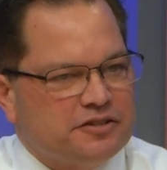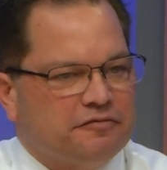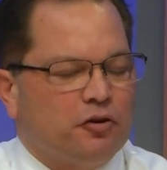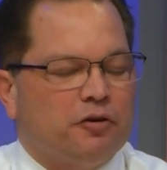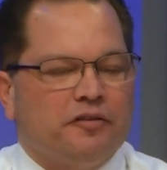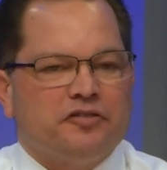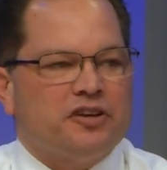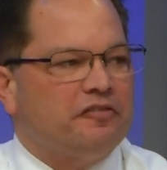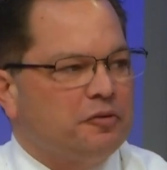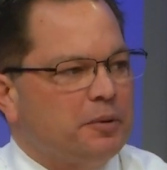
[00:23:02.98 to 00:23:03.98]
of Fall River have
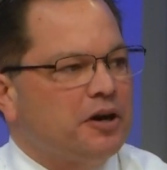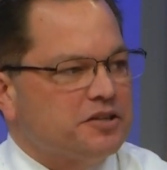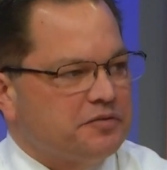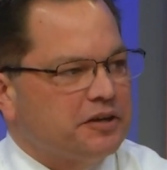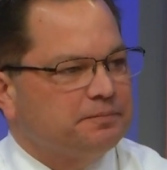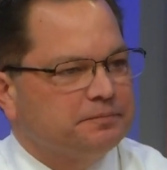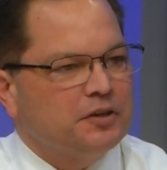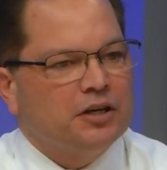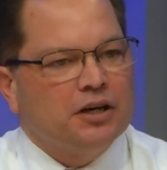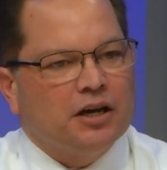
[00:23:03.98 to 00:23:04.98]
suffered because of it.
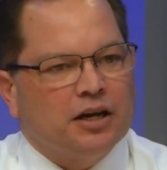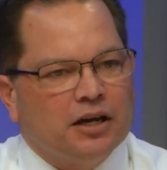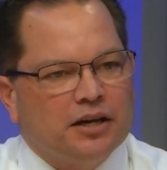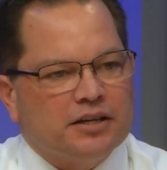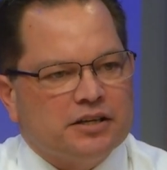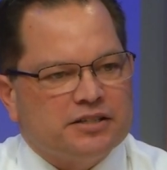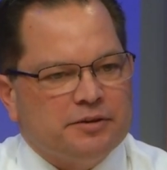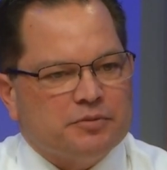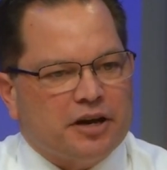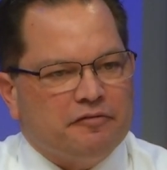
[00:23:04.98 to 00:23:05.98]
Mm-hmm. It
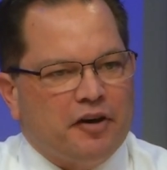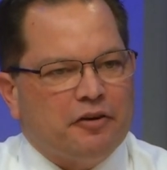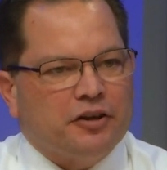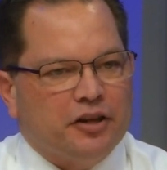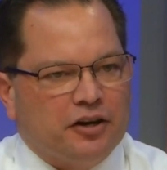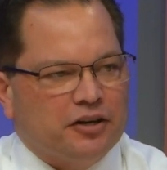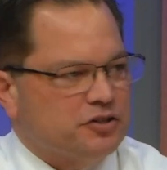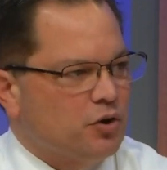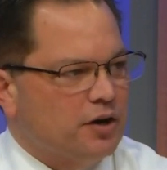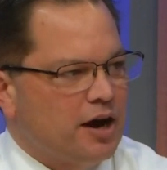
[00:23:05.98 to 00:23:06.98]
seems like very little is
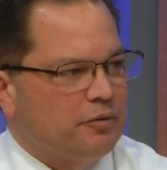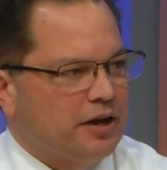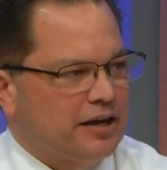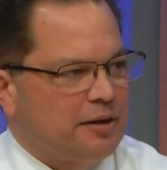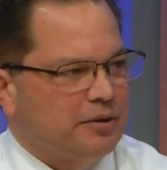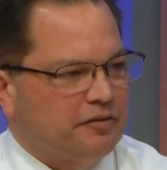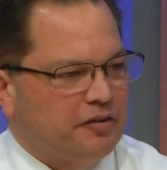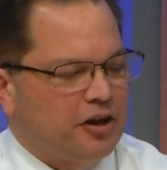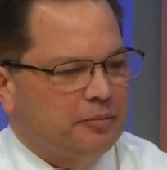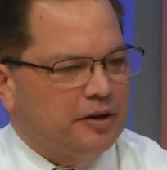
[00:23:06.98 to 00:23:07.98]
going on with economic
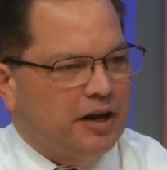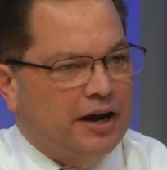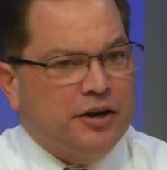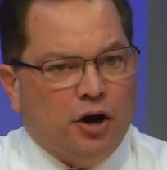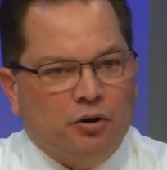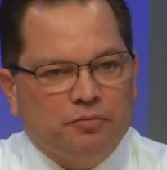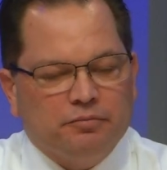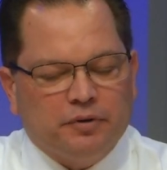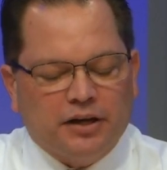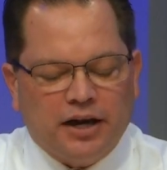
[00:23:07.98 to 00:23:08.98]
development. I know.
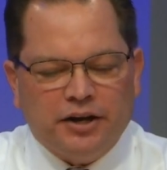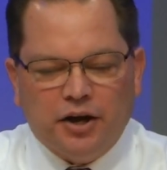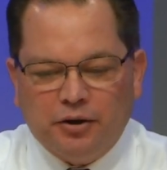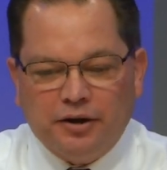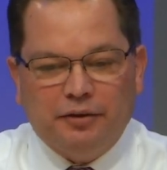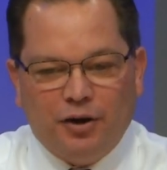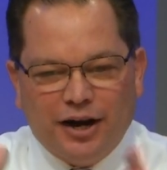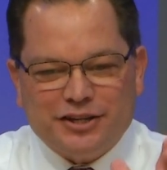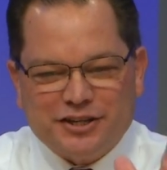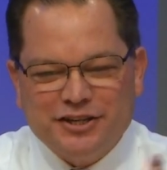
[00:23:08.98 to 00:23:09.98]
I
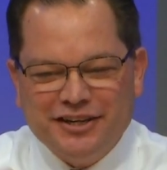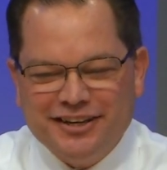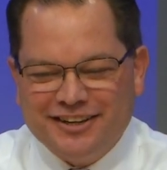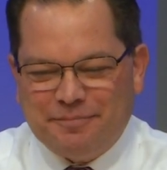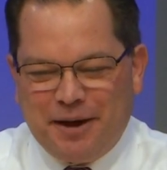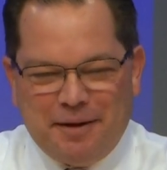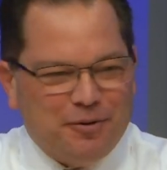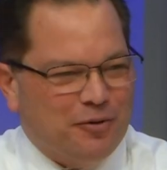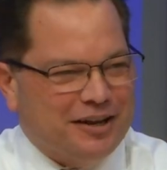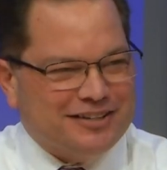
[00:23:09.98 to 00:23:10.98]
watch the paper
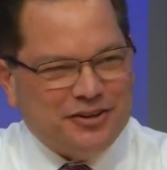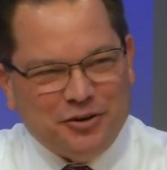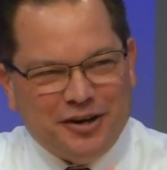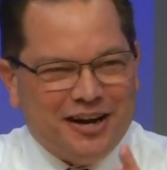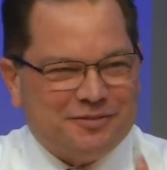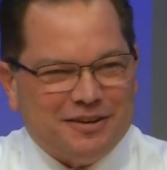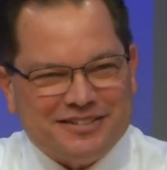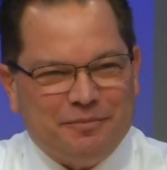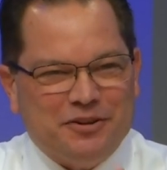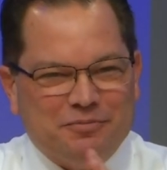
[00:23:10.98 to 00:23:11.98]
when there's a new announcement that
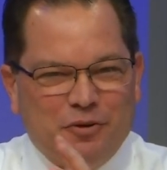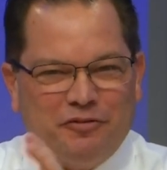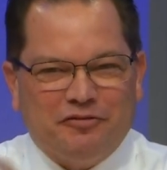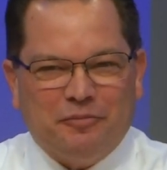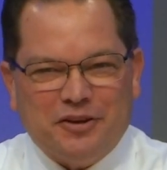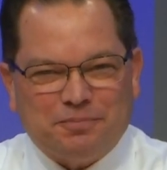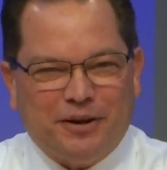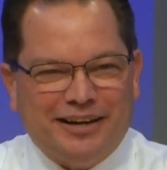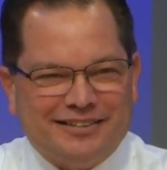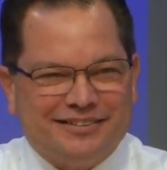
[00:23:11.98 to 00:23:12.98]
somebody's moving from this
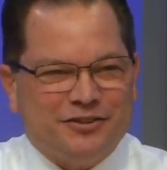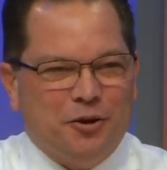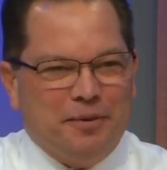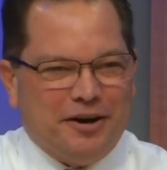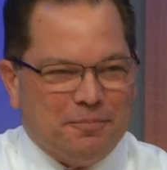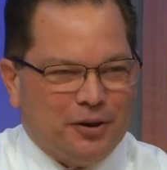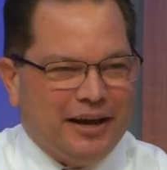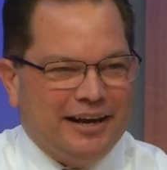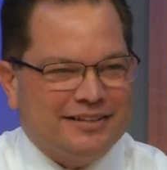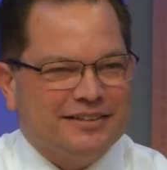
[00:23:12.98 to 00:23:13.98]
place to a bigger
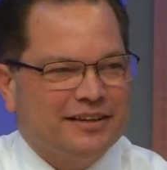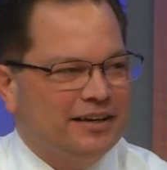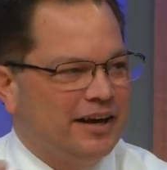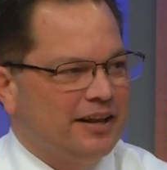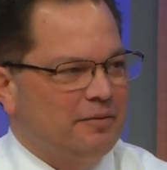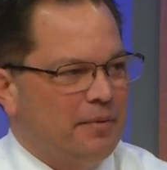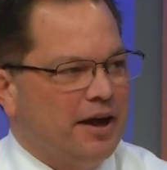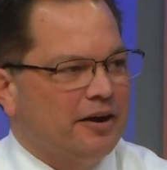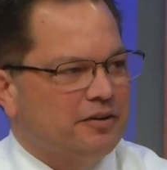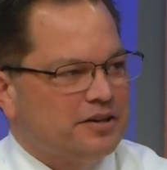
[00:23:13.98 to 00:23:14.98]
place, and the
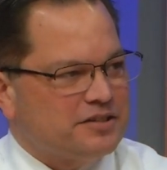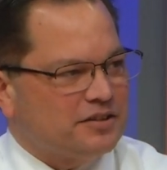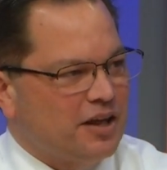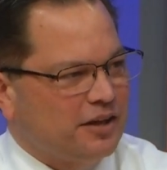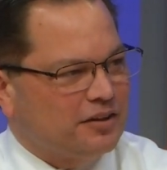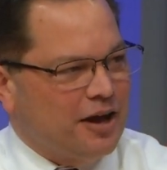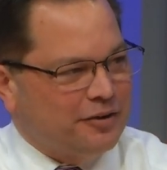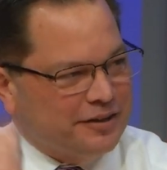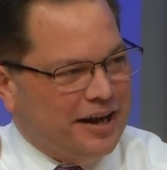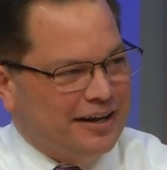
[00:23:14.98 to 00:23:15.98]
mayor is
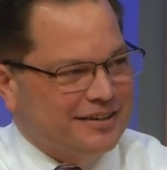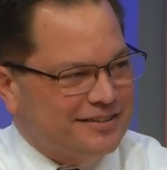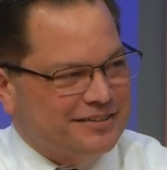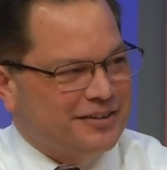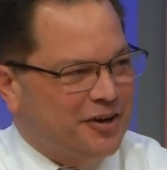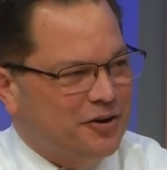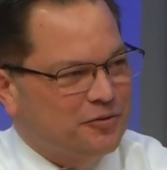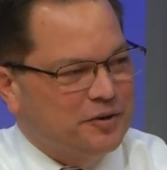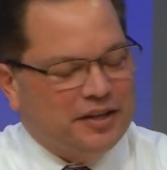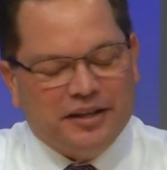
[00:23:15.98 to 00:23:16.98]
lauding that as, you know, mm-hmm.
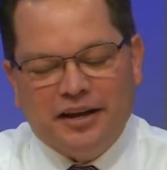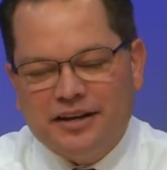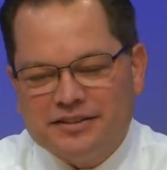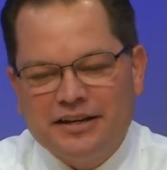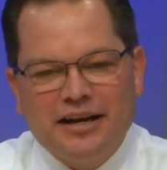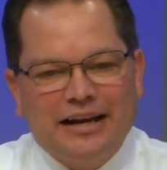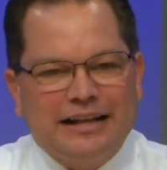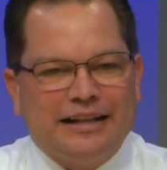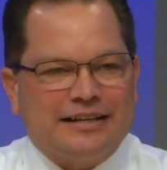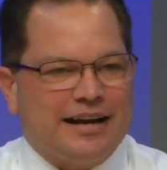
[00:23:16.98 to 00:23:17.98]
we did this.
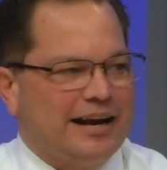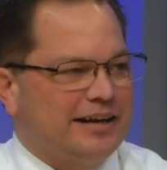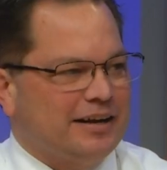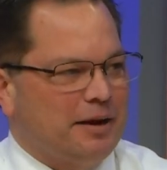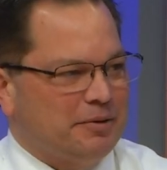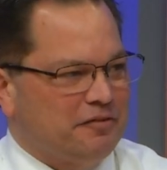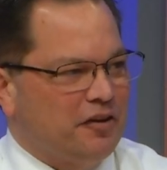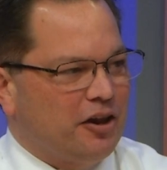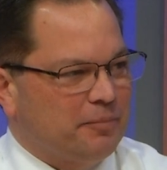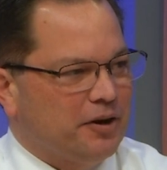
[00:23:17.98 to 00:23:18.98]
That's not economic
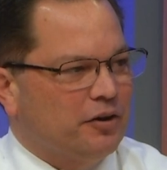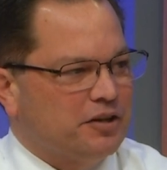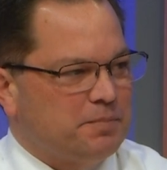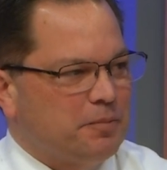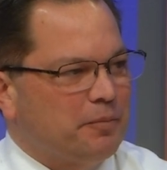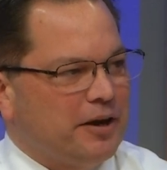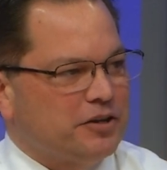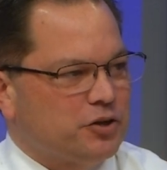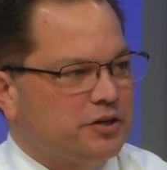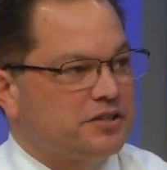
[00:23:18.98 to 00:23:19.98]
development, though. It's people making
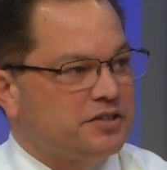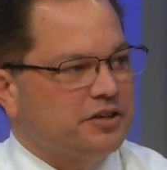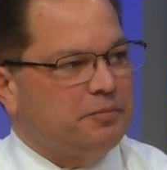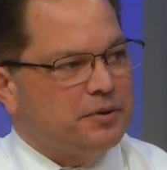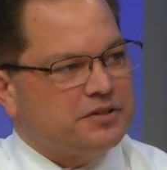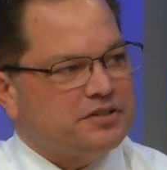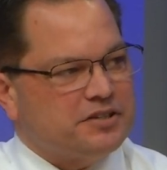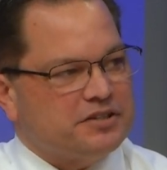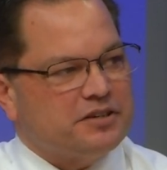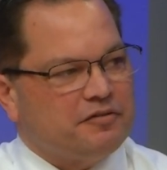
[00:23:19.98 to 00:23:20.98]
choices in their
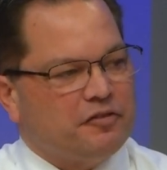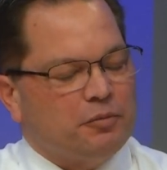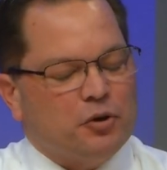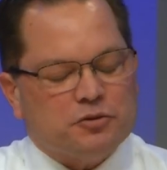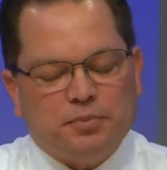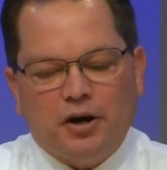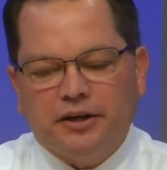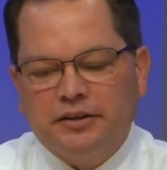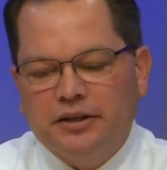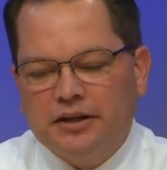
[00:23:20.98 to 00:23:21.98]
businesses for the most part.
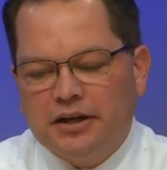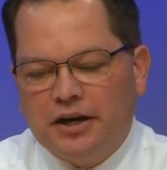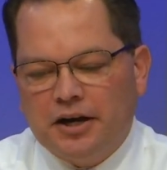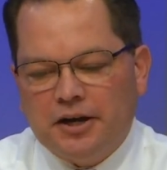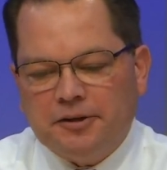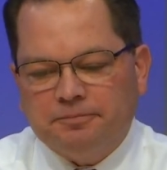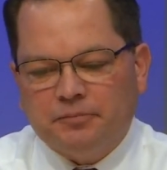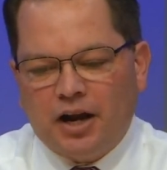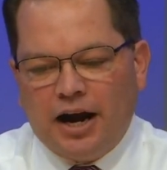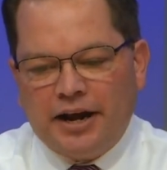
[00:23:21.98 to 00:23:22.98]

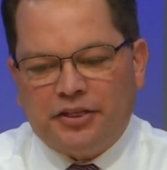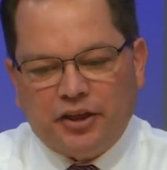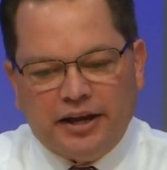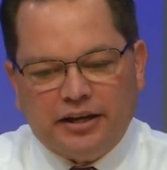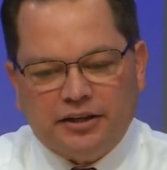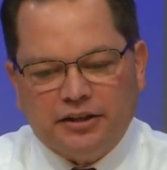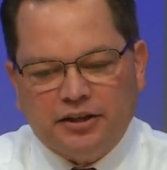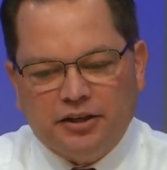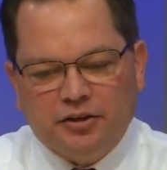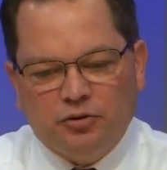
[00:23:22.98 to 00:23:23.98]
I think
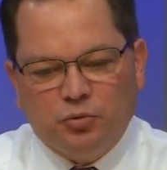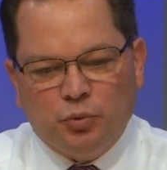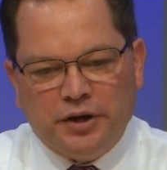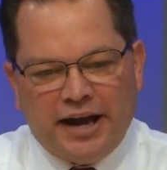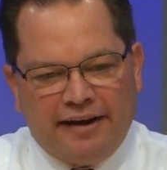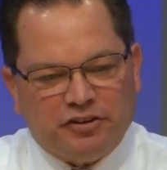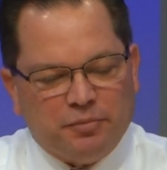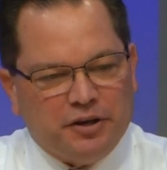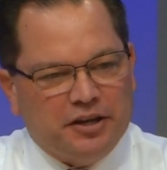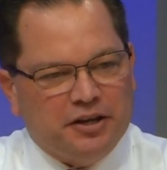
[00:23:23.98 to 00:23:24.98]
we have to
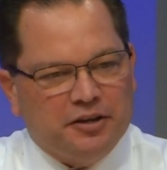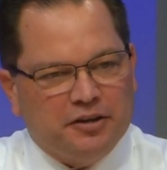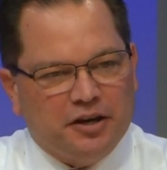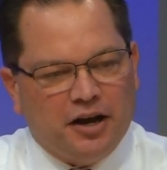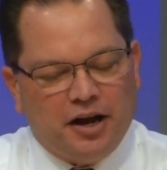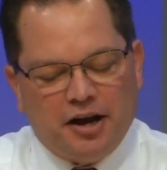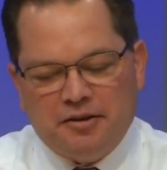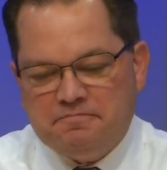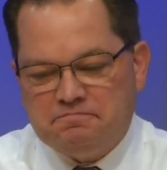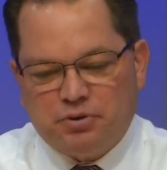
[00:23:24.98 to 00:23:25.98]
be
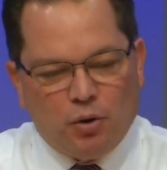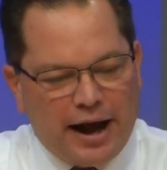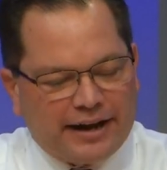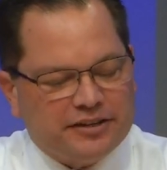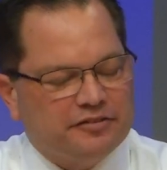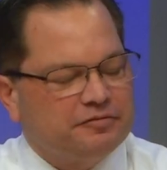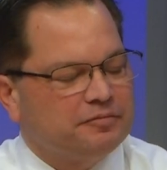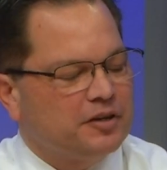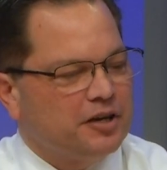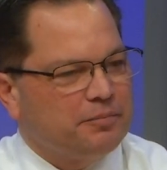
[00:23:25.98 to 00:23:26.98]
proactive,
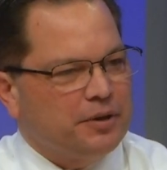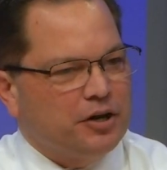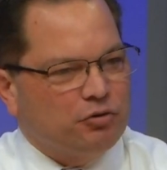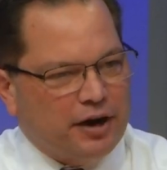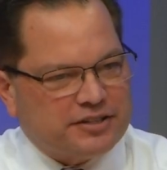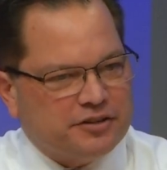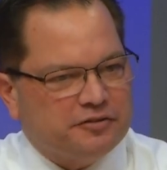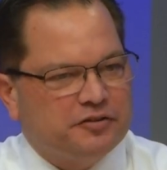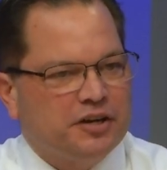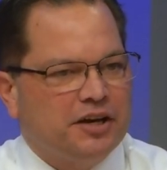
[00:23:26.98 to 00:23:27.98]
be aggressive,
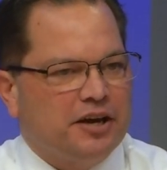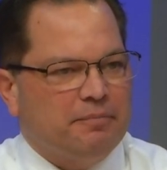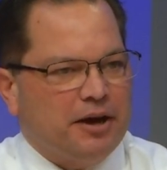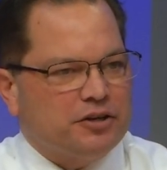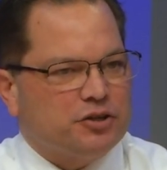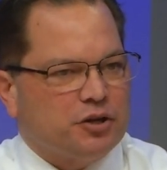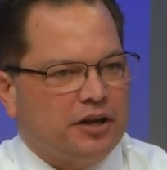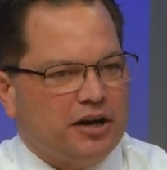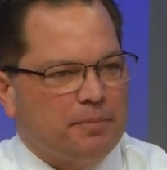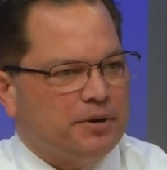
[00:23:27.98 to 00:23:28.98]
in making sure
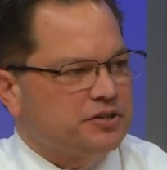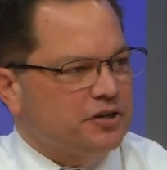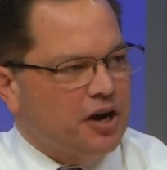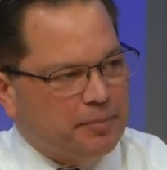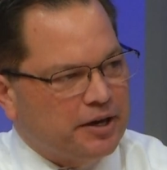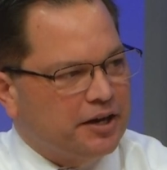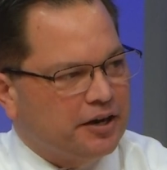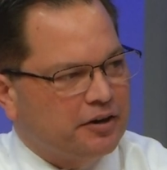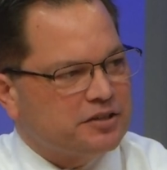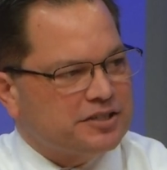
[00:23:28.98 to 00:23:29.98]
that companies are coming
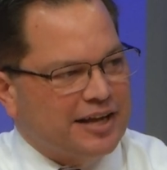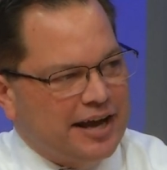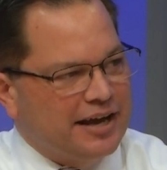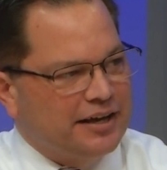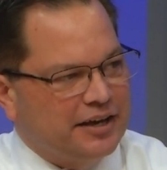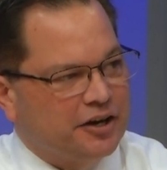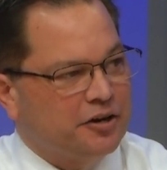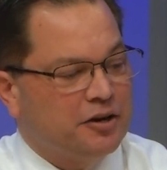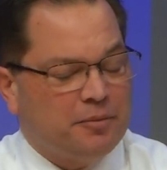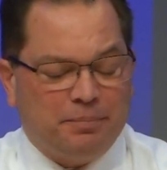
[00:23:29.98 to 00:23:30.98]
here, staying here,
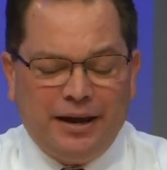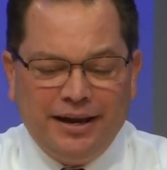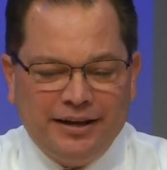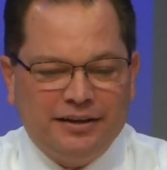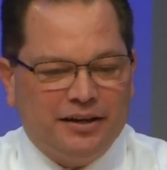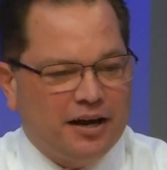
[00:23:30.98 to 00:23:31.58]
paying